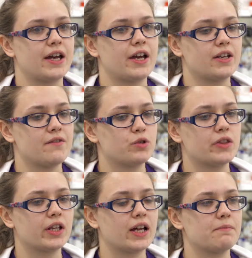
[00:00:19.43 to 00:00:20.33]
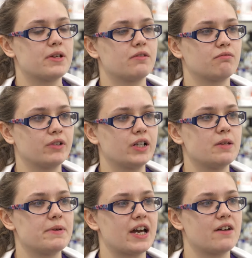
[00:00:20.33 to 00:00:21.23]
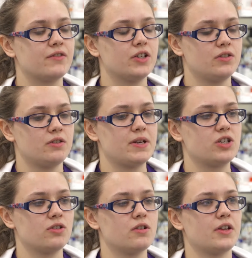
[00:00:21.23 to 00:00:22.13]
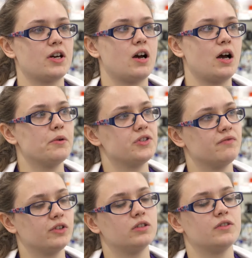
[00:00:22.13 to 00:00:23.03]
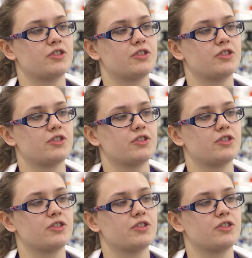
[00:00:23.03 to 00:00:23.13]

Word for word: and everyone in the lab made a really big effort to make sure that I was involved.